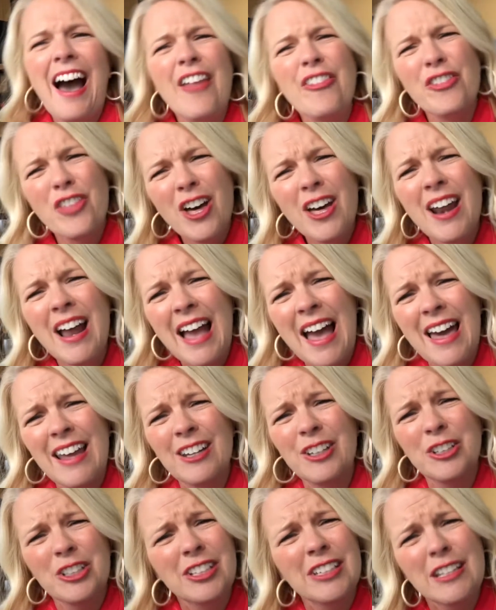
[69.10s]
thought I had a
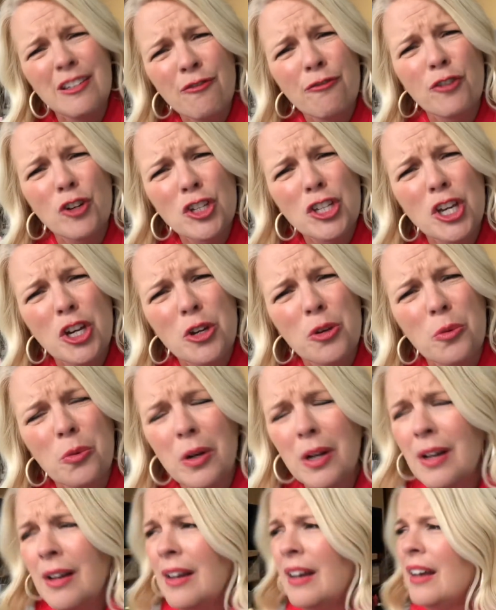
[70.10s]
good gift for you.
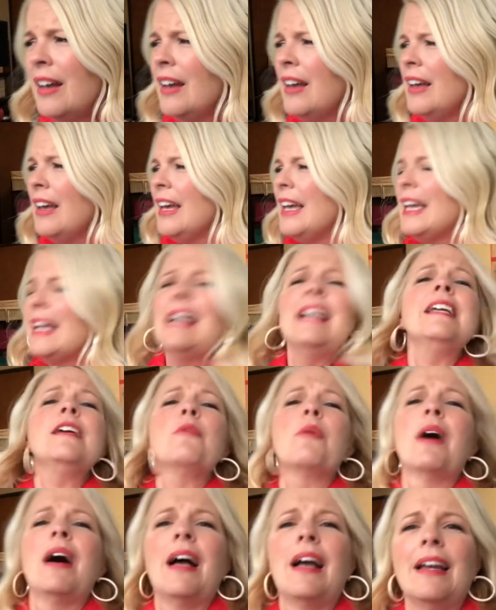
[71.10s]

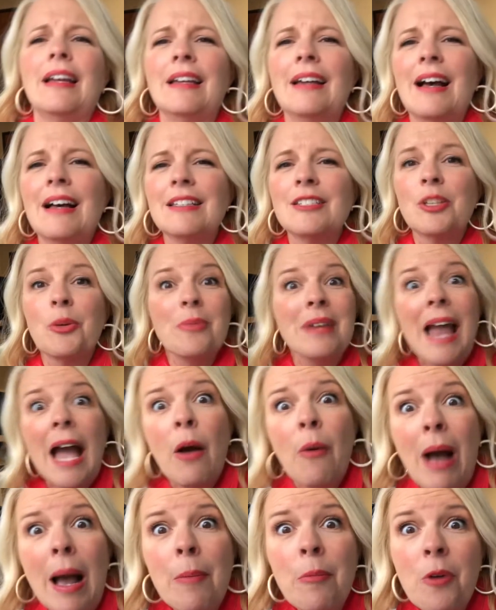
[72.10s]
Anyway, so
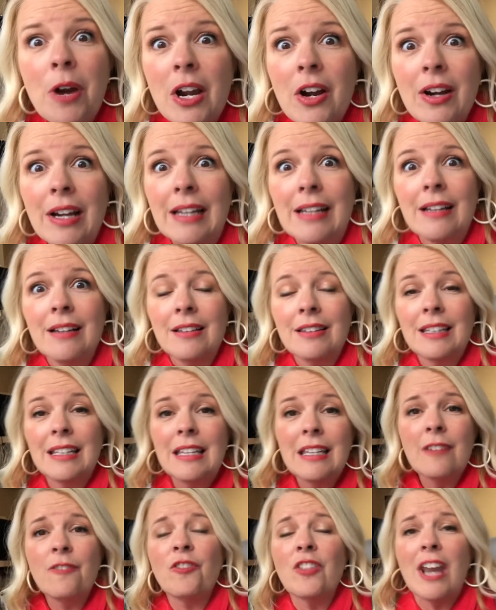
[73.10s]
now I'm wearing the
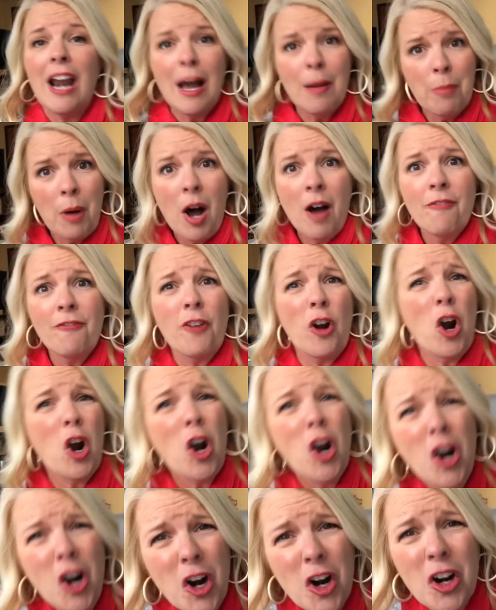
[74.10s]
gift that I bought for
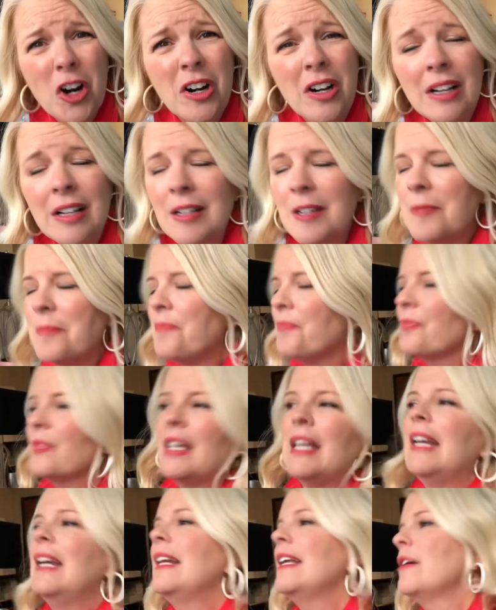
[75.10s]
her.
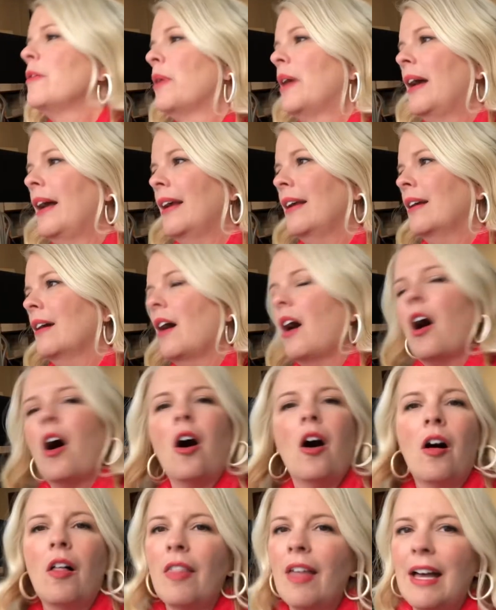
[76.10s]
Anyway,
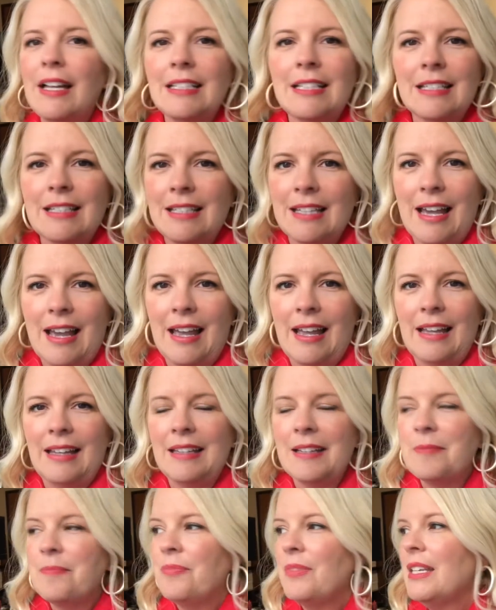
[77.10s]
all that to say
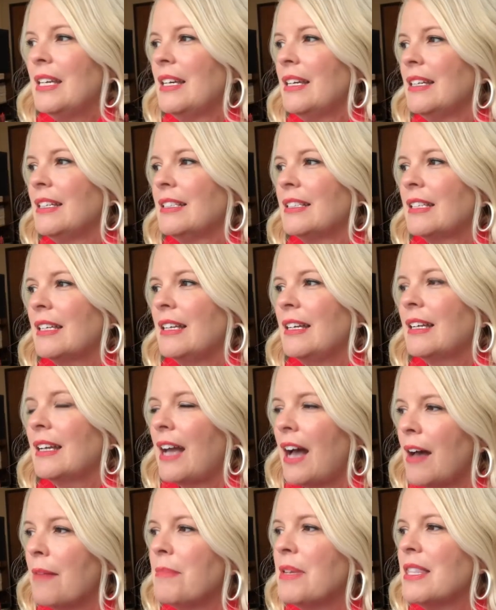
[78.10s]
is it
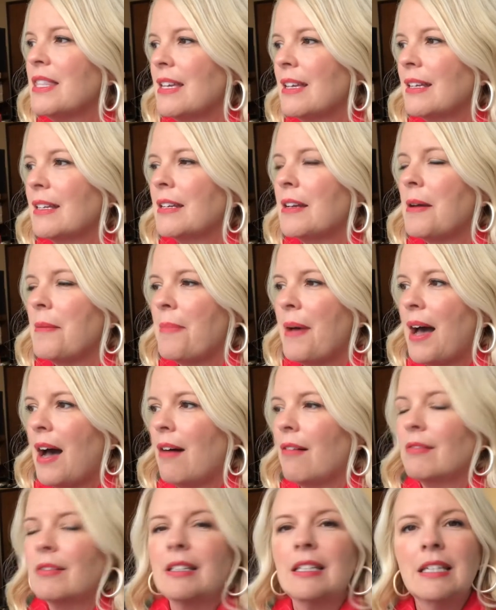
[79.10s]
got me thinking
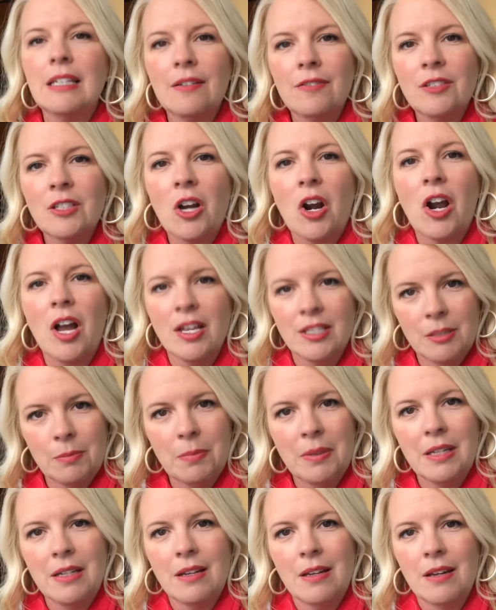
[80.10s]
about gifts our
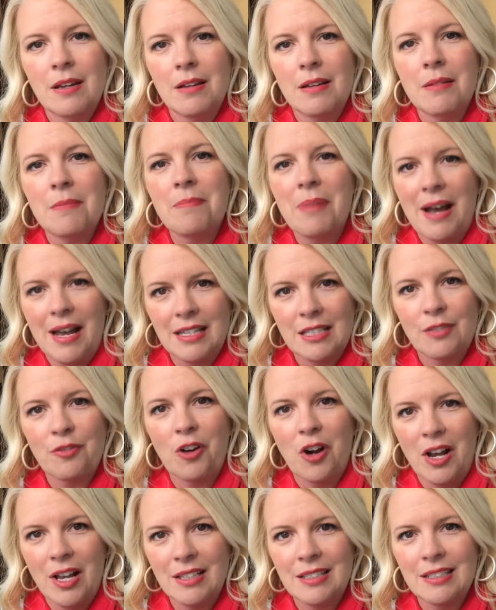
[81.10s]
husband buys
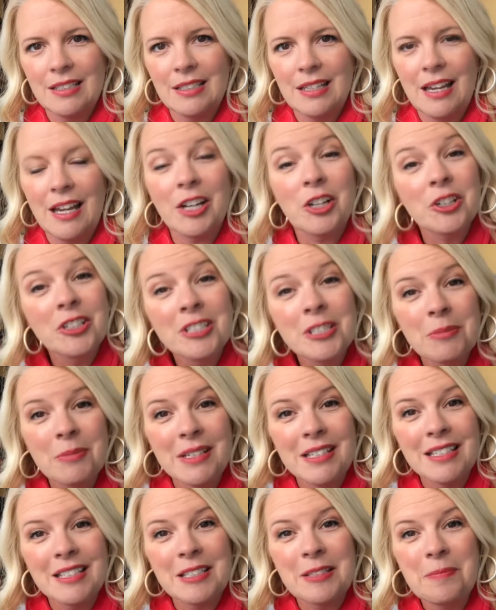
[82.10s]
for us at
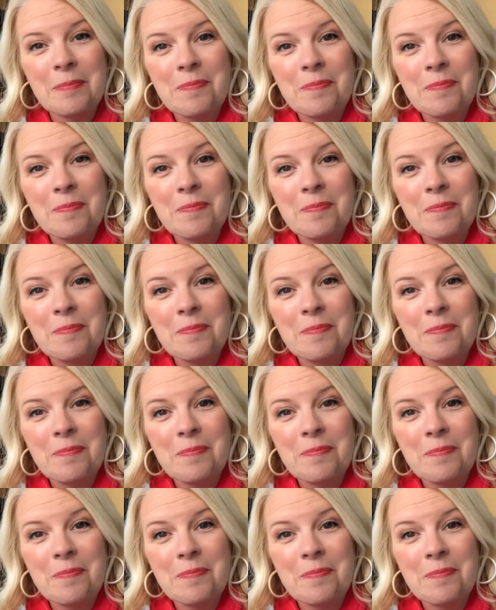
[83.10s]
Christmas.